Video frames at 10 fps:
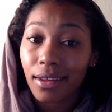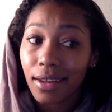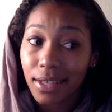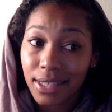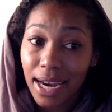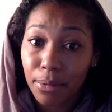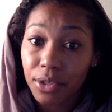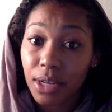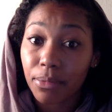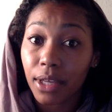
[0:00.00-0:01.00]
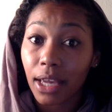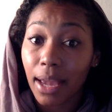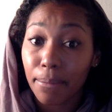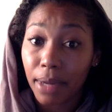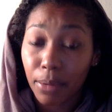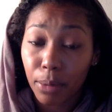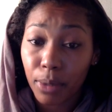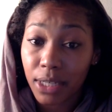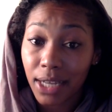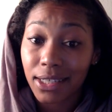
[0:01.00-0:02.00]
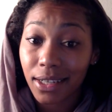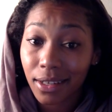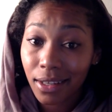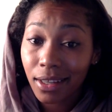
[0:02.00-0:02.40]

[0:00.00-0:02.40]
establish something, and be able to protect it.